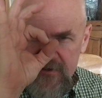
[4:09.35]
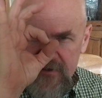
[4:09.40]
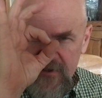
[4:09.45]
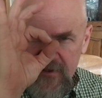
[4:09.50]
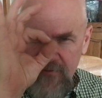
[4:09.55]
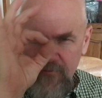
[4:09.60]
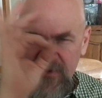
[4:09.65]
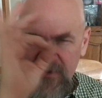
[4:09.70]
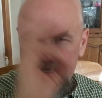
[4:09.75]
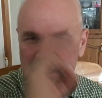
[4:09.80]

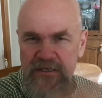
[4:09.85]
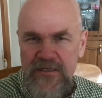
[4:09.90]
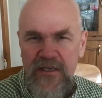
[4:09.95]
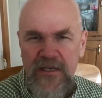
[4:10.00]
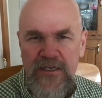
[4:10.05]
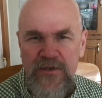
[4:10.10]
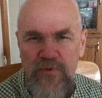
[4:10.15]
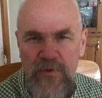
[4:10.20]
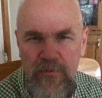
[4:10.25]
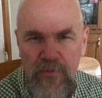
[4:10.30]
The big
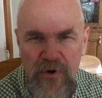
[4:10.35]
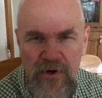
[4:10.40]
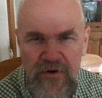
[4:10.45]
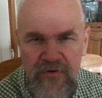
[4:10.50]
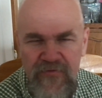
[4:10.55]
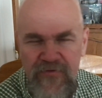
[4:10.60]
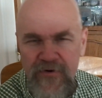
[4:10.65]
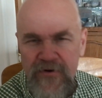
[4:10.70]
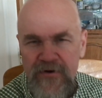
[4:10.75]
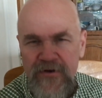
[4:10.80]
sticks would
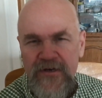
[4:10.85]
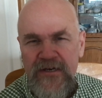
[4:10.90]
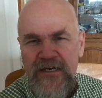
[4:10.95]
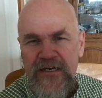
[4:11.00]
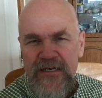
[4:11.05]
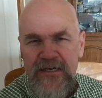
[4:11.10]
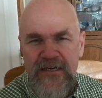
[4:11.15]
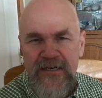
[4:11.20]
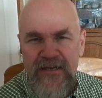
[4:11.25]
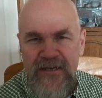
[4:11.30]
burn for
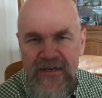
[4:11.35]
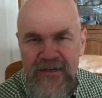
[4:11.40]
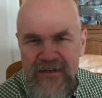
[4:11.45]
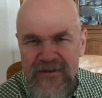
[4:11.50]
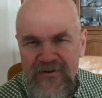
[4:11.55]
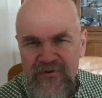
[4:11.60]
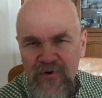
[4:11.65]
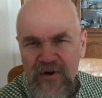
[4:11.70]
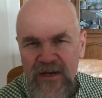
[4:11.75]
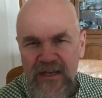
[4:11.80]

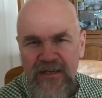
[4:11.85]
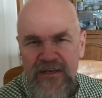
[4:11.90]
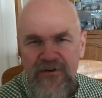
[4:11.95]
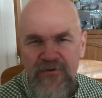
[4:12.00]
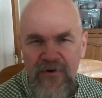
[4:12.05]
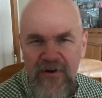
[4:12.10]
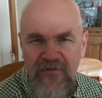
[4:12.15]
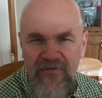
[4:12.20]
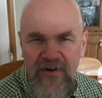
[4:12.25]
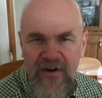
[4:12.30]
20,
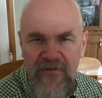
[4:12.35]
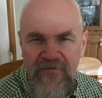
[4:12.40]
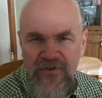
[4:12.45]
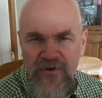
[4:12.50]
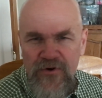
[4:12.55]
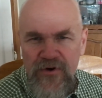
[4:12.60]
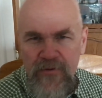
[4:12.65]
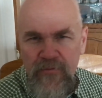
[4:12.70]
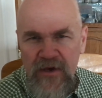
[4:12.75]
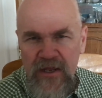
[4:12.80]
25,
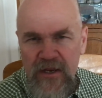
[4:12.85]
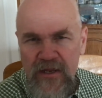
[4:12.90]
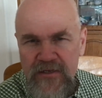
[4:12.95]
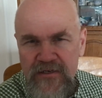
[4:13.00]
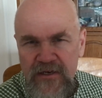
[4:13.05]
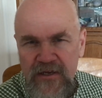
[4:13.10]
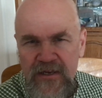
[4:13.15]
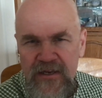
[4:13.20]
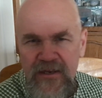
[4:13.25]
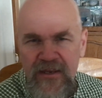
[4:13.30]
30 minutes.
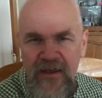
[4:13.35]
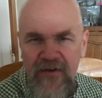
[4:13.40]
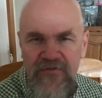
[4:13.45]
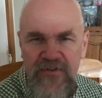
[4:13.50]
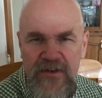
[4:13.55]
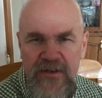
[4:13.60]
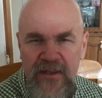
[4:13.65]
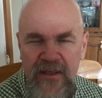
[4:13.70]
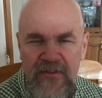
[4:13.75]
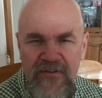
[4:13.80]
I didn't have
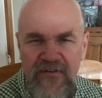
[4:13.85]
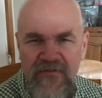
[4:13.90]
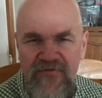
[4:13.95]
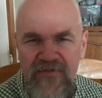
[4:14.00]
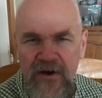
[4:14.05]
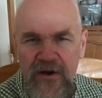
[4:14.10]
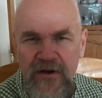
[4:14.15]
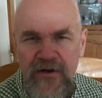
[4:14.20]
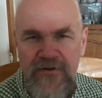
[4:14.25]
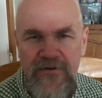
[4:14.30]
to tend the
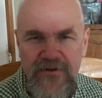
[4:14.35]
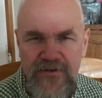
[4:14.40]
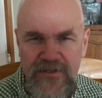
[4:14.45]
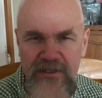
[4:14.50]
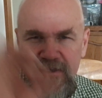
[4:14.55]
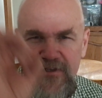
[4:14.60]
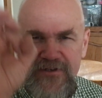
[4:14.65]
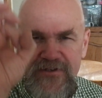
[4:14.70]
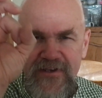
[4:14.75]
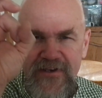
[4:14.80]
fire. Those
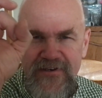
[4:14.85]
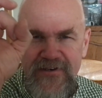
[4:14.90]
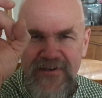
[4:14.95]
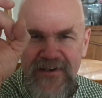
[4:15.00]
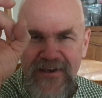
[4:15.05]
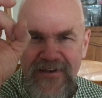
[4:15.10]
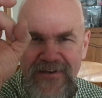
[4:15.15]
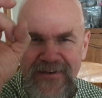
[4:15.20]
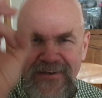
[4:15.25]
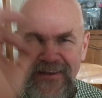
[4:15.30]
little sticks, I
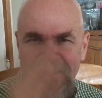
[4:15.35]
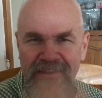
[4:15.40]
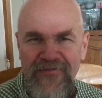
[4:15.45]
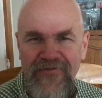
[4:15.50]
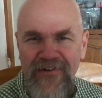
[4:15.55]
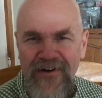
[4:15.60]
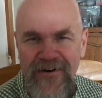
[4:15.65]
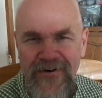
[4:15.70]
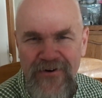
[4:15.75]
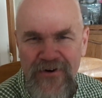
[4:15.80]
had to tend the
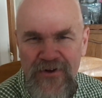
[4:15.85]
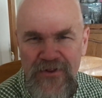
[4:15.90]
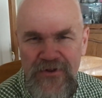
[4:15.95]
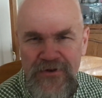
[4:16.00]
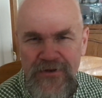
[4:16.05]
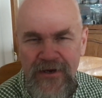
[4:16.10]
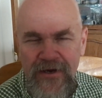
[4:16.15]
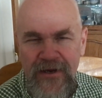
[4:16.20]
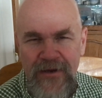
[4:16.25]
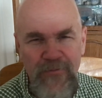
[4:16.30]
fire all the
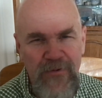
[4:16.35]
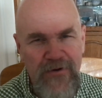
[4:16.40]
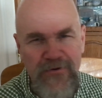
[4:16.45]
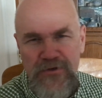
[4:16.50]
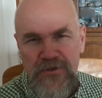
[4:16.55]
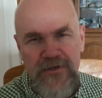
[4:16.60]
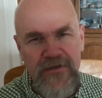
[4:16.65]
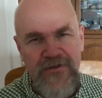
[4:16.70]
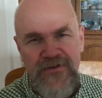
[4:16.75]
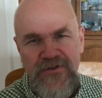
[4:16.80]
time, but it was
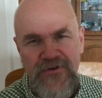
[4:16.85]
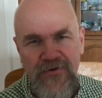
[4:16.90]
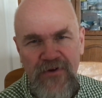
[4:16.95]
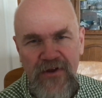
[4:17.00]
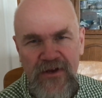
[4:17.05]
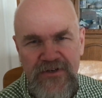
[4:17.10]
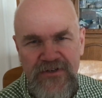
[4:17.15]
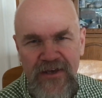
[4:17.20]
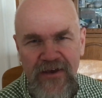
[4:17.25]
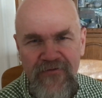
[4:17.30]
still so
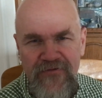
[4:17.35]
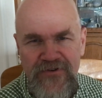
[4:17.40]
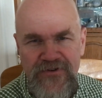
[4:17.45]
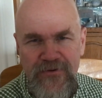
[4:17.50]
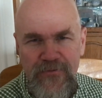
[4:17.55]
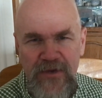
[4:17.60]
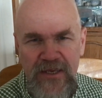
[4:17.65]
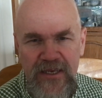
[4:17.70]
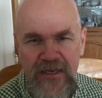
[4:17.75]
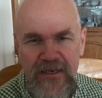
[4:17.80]
nice having
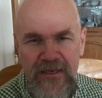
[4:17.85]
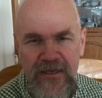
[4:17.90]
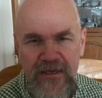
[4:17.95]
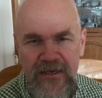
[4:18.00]
some heat.